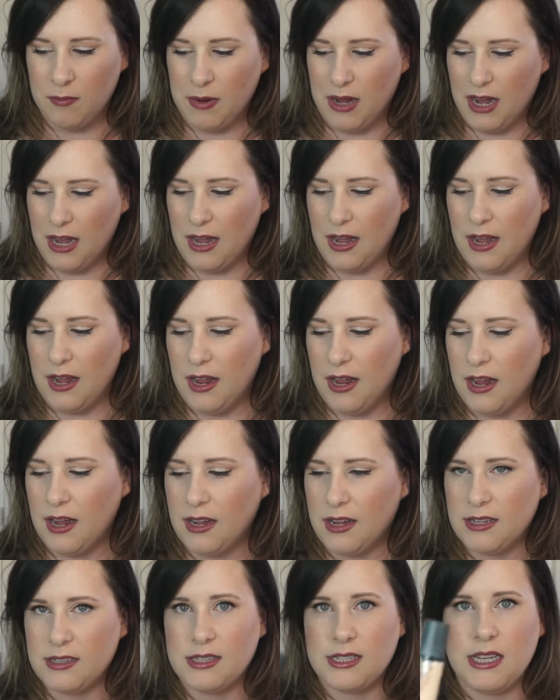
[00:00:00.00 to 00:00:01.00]
my
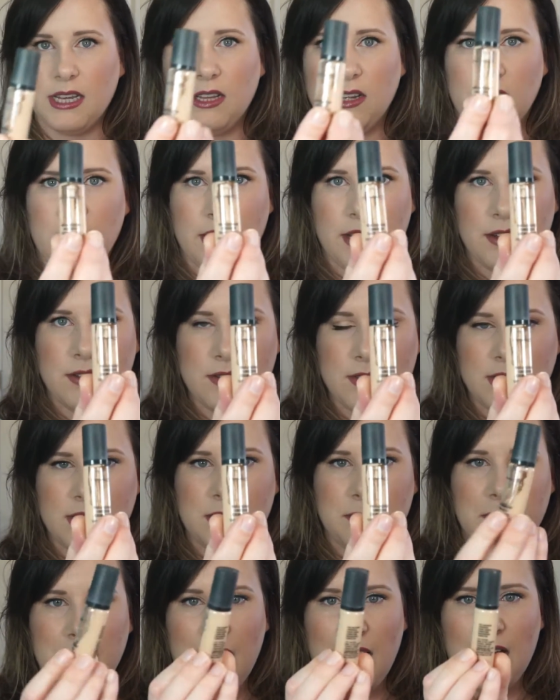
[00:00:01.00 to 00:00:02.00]
concealer, I used the
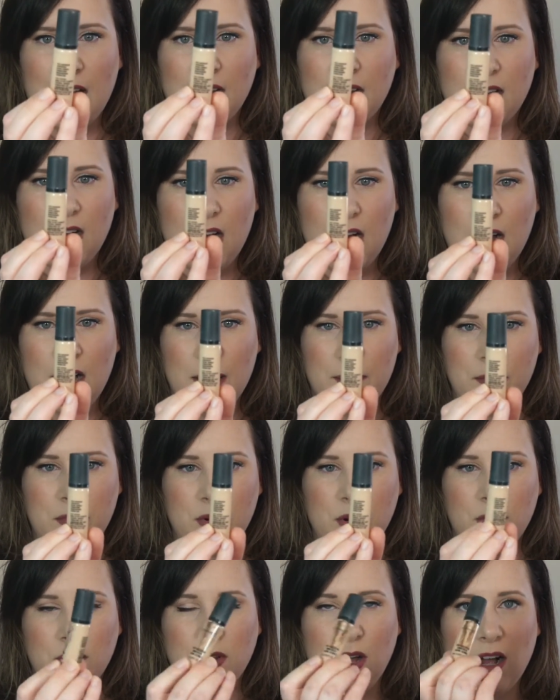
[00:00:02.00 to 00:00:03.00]
MAC
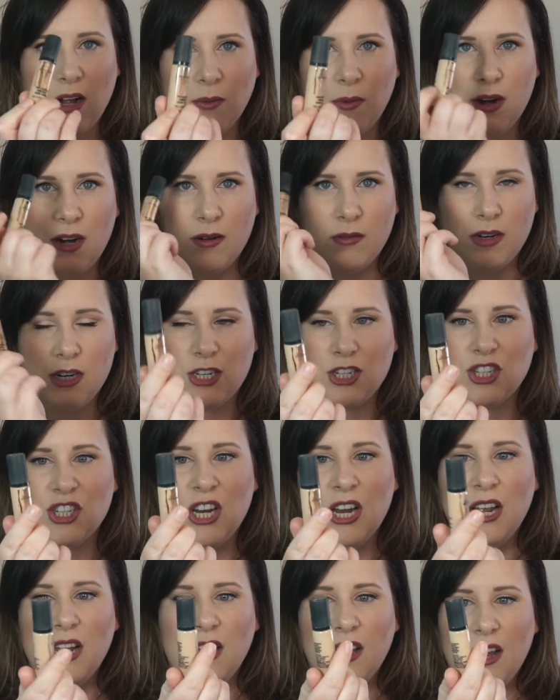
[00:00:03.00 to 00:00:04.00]
Pro Longwear, which
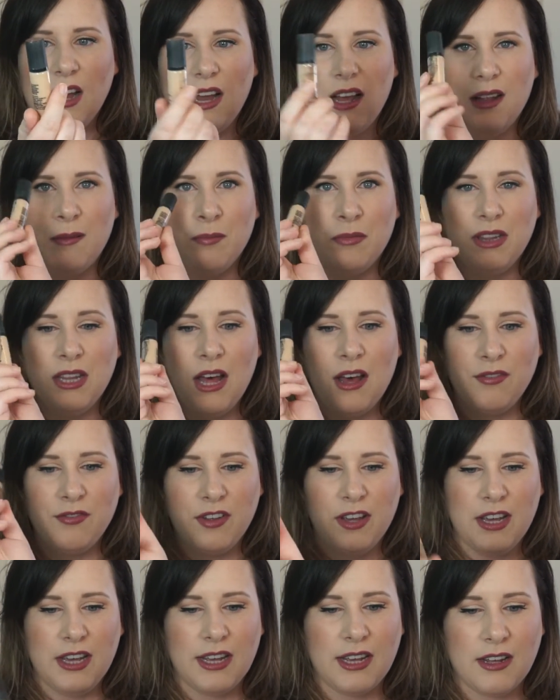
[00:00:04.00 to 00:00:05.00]
I'm
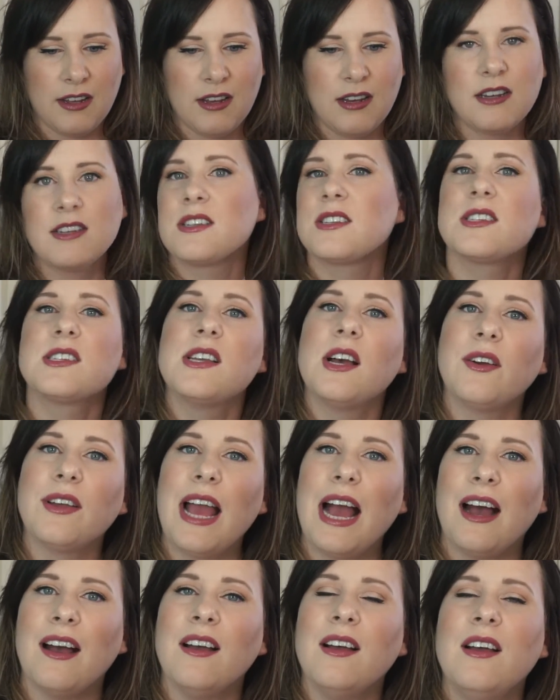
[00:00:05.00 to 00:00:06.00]
loving. So
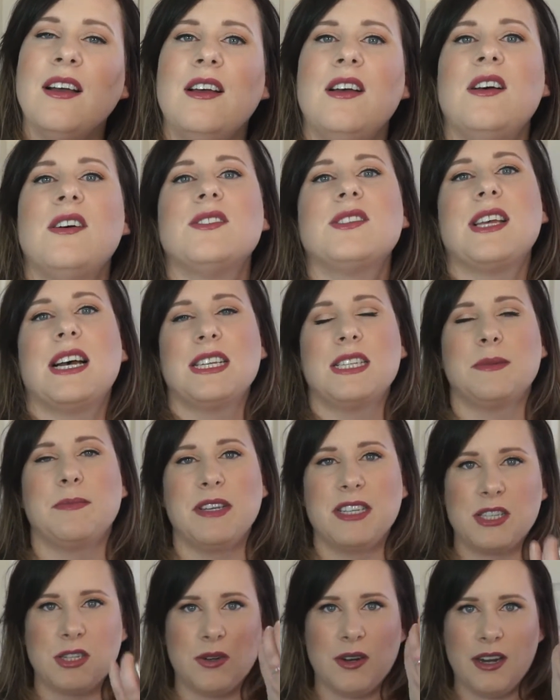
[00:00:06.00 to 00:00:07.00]
yeah, so that's
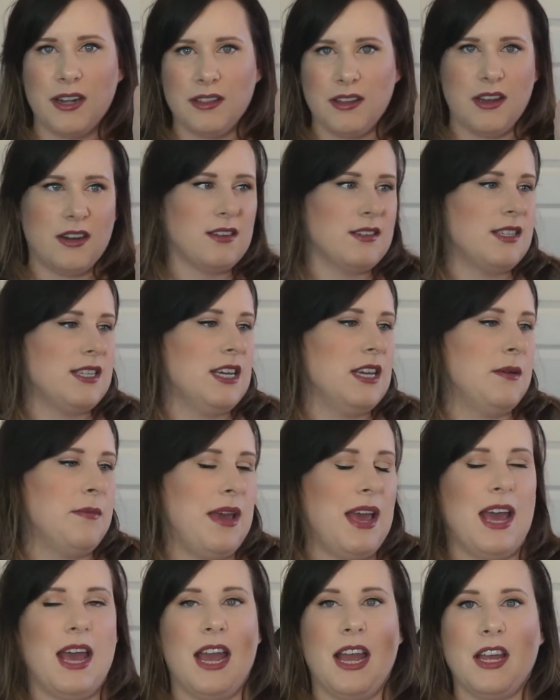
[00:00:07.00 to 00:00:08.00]
my story on the
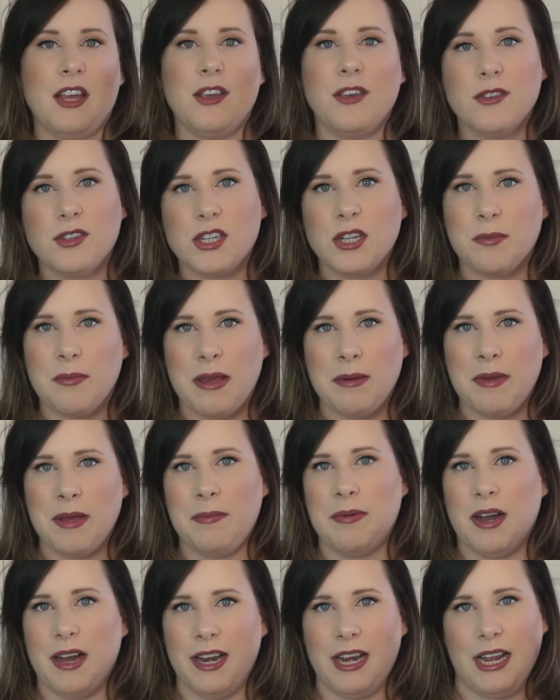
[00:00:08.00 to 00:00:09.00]
RCMA. YouTube made me
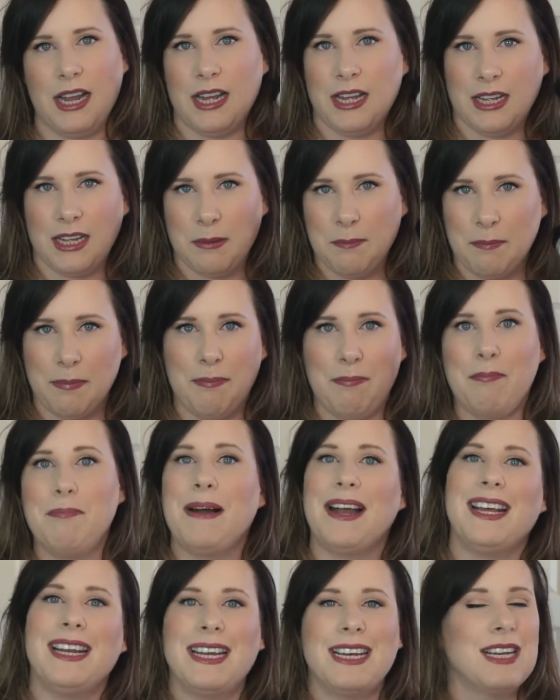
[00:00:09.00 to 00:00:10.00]
bite it.
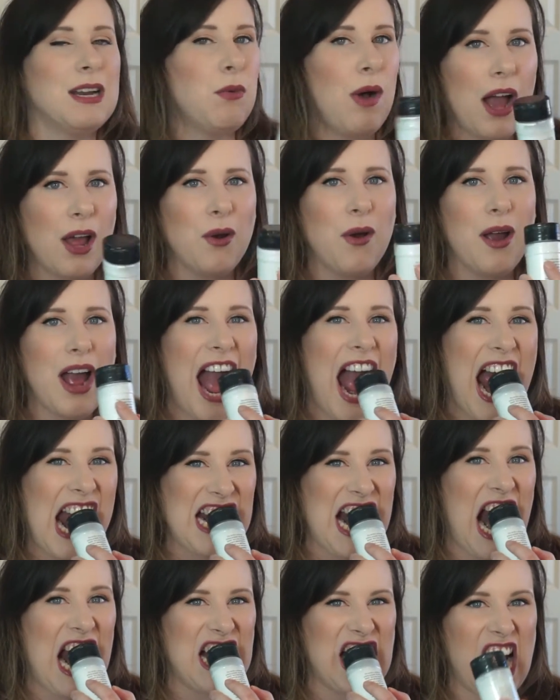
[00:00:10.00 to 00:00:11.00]
Why do I
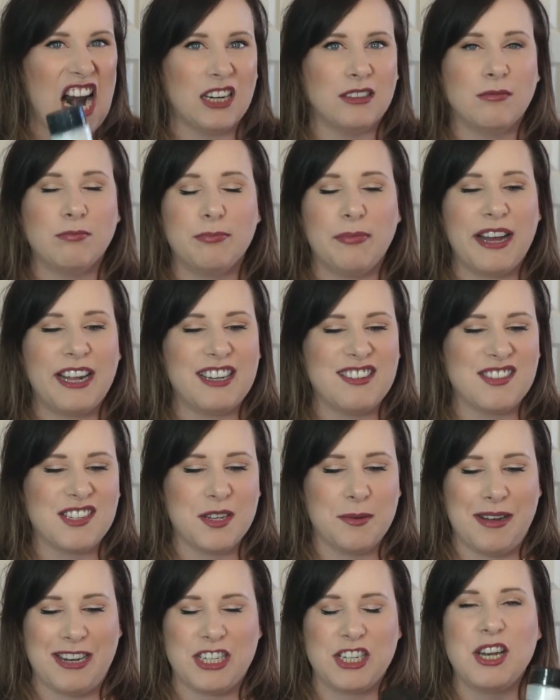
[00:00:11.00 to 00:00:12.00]
not bite it
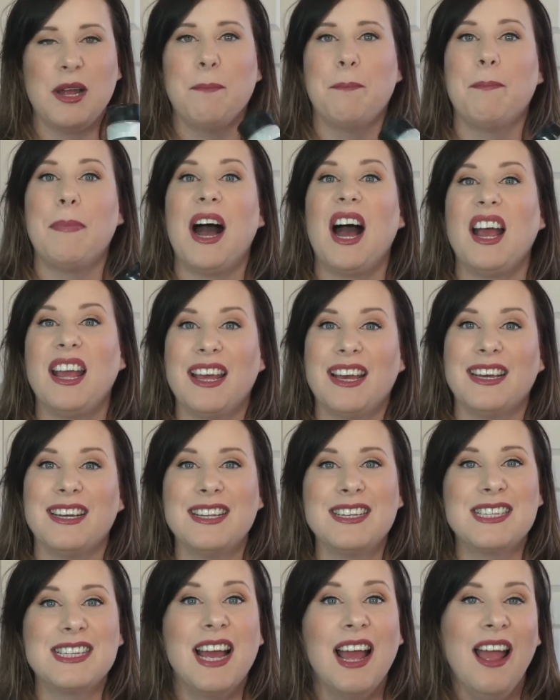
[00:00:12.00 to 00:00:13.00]
so much? Buy
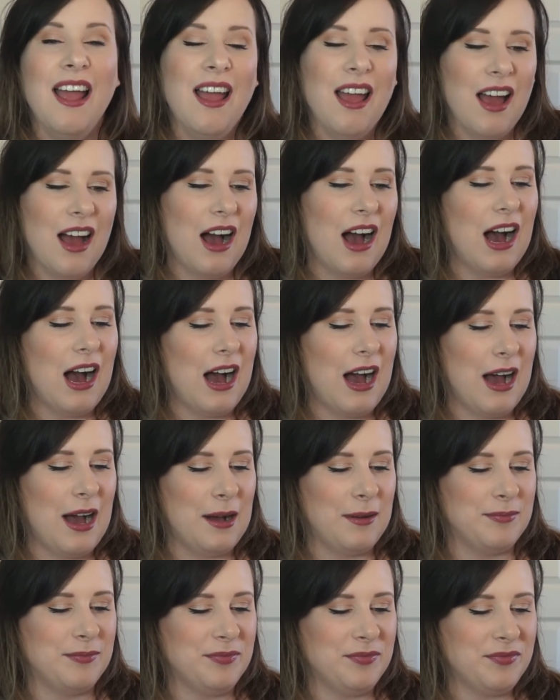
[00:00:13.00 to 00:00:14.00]
it.
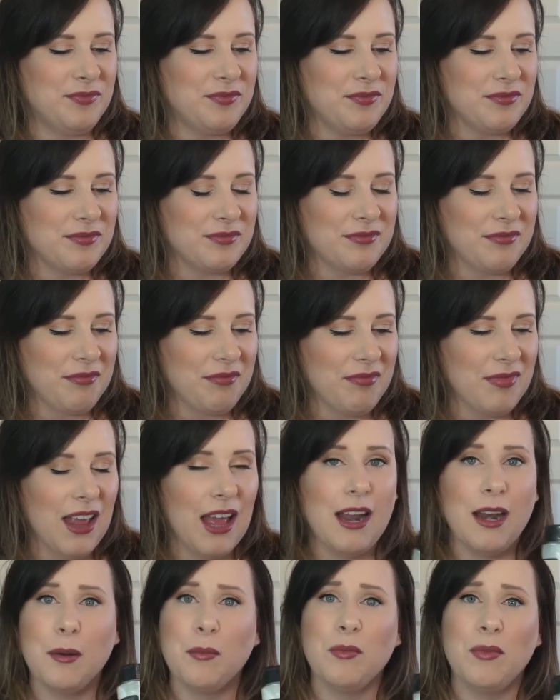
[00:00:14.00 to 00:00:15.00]

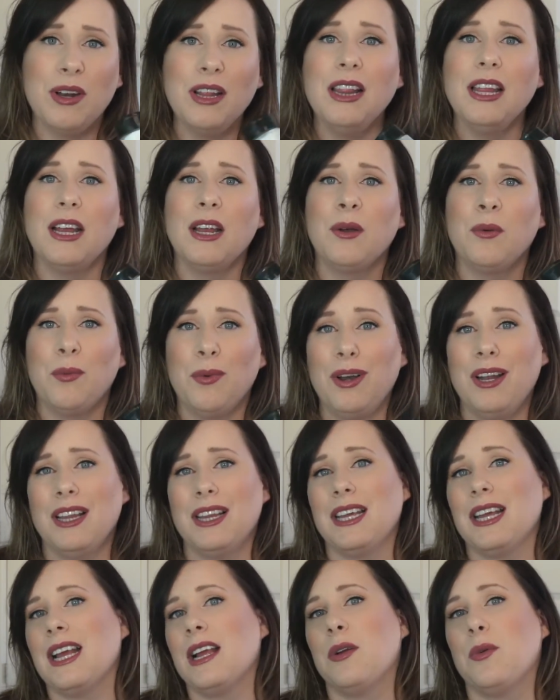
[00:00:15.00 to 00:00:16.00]
And I'm really,
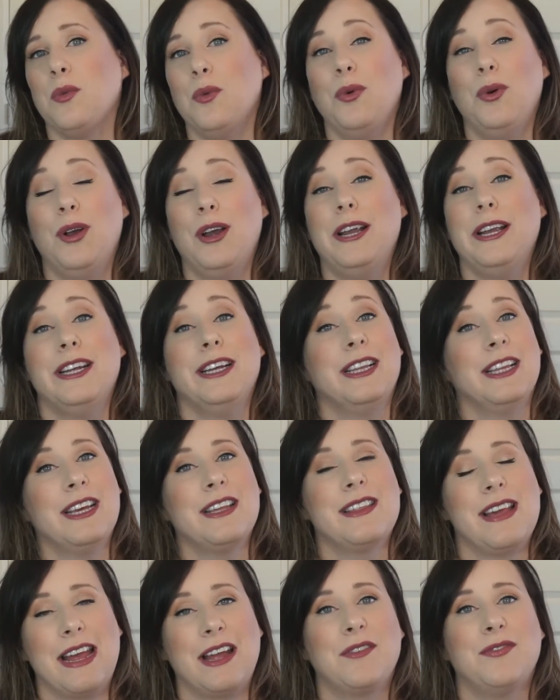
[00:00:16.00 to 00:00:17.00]
really, really
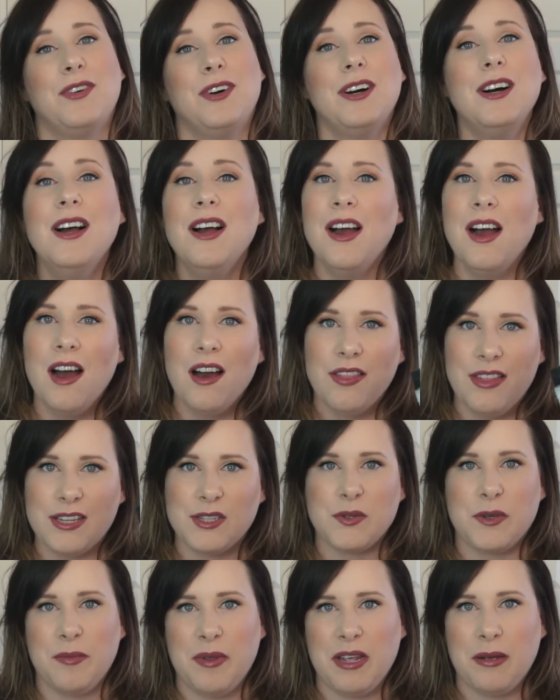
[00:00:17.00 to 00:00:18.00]
thankful.
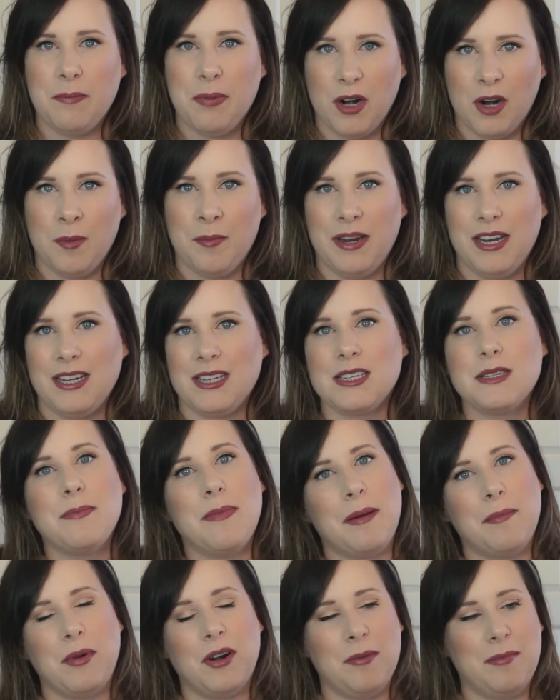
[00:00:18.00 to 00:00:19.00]
This will be a permanent
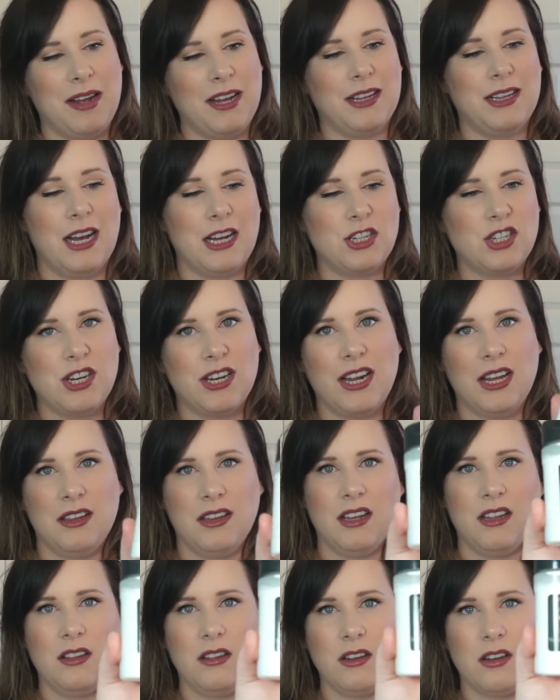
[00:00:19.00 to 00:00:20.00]
member of my collection. And
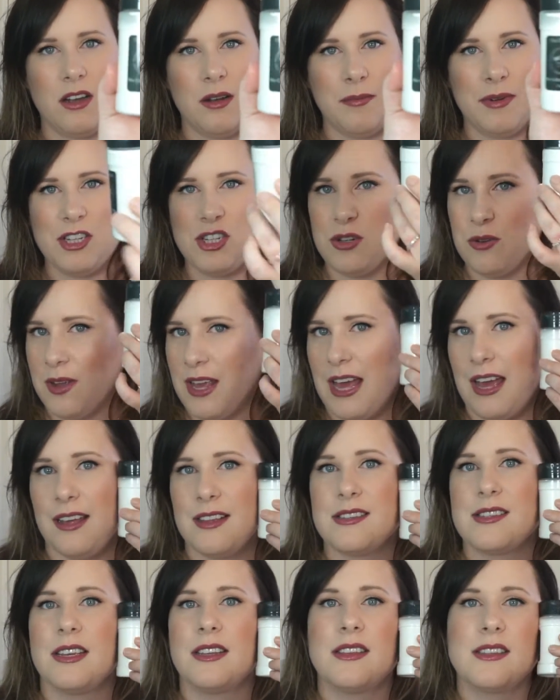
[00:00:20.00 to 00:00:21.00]
like, look how much you get.
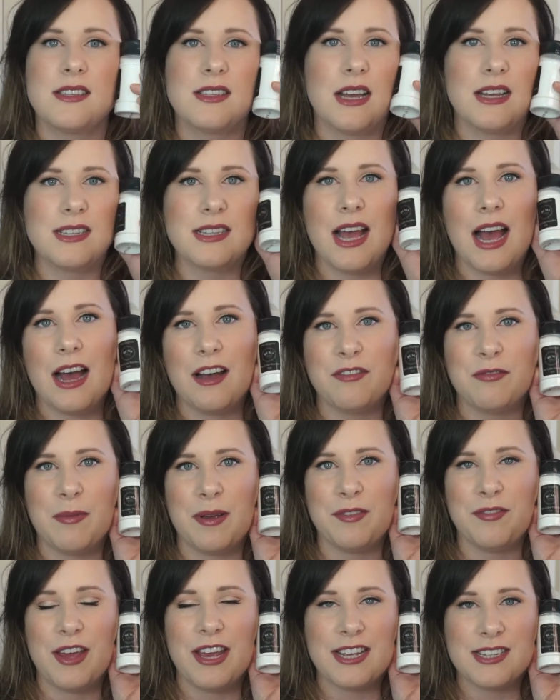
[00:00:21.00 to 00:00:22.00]
It's like the size of half my
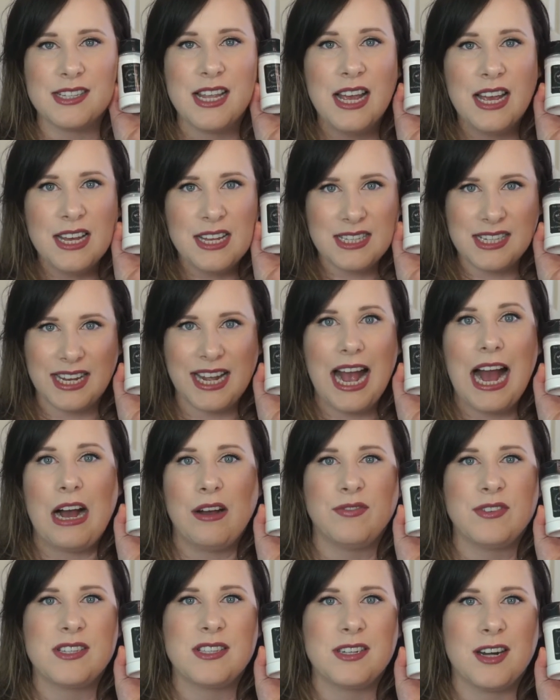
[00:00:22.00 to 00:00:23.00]
face. It's like
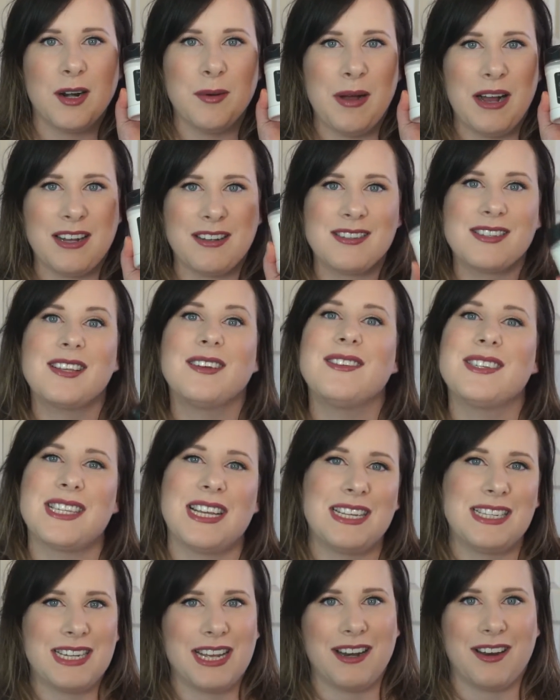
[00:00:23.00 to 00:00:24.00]
half a Starbucks. I always
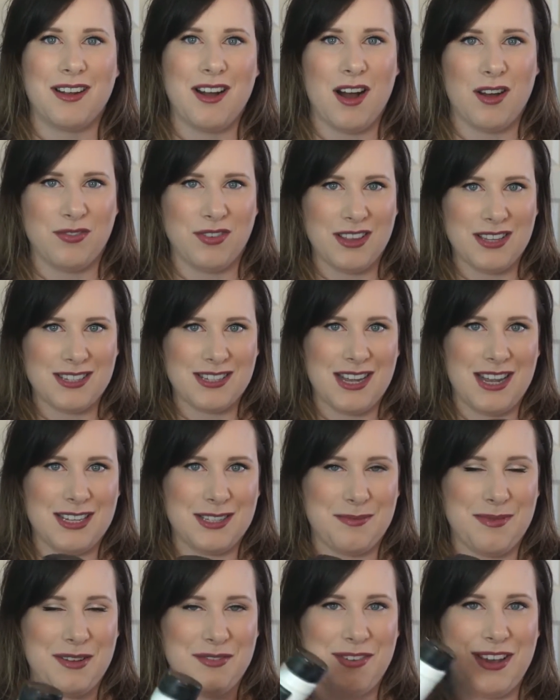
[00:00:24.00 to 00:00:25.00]
like to get a coffee the size
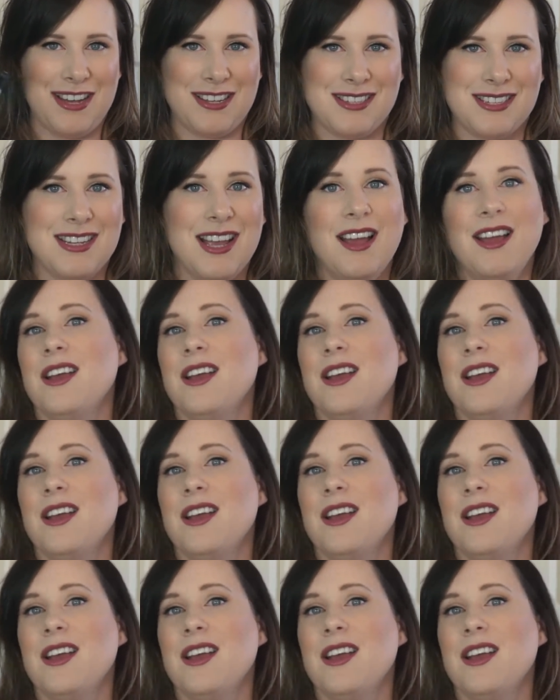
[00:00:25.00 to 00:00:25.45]
of my face.